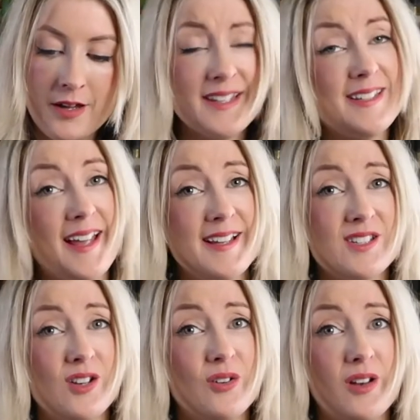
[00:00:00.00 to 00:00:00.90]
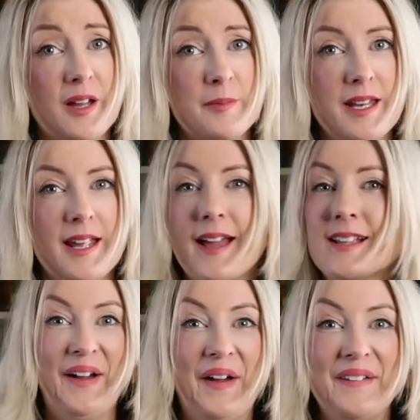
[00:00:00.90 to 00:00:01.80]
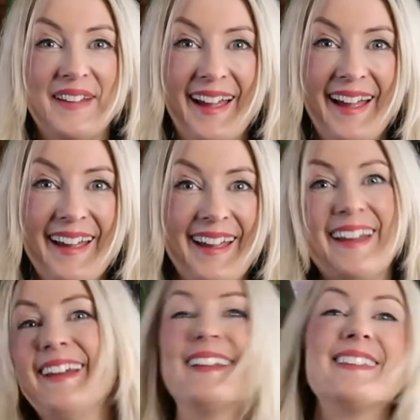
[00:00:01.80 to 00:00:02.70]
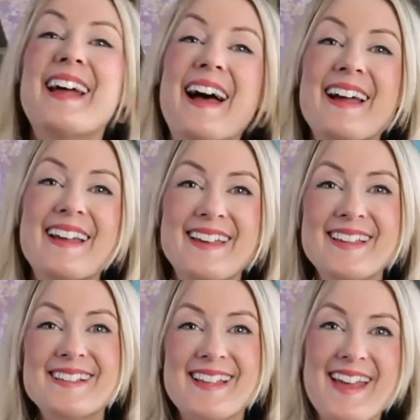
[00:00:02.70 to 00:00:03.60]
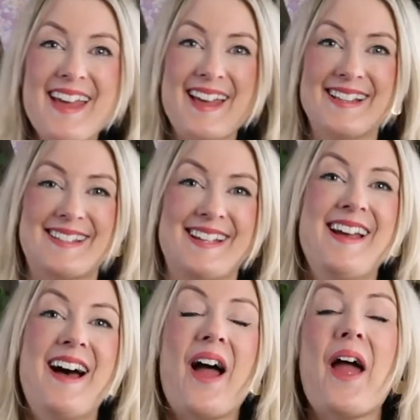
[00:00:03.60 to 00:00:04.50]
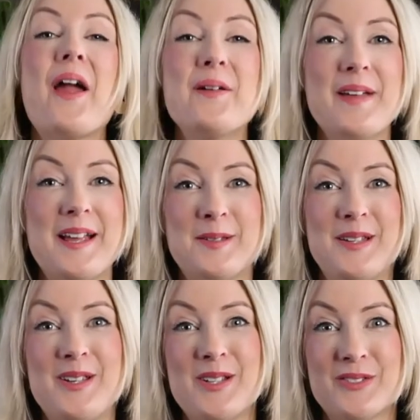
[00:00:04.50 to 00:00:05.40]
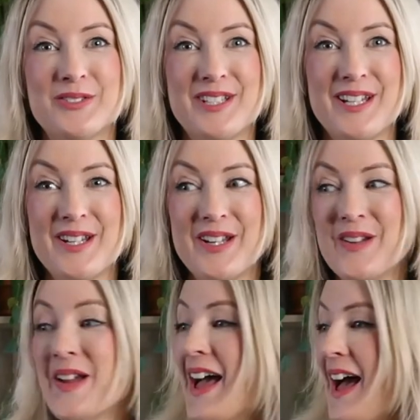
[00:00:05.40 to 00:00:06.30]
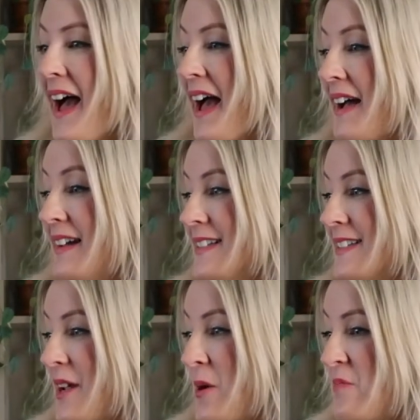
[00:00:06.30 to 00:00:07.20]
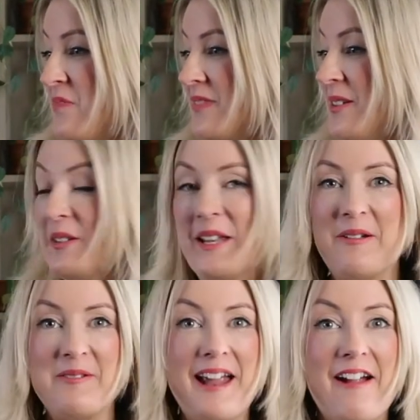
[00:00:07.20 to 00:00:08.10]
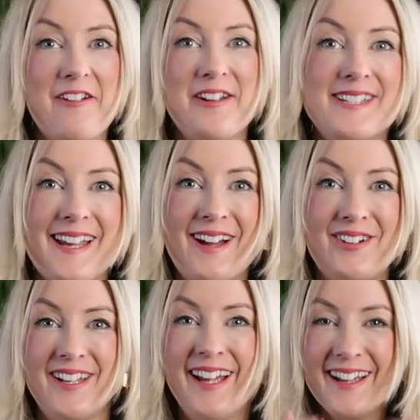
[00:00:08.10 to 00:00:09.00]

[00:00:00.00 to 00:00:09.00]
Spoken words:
they taste a lot like mini eggs. Okay, that is it. I hope that has been useful to you, and you can now narrow down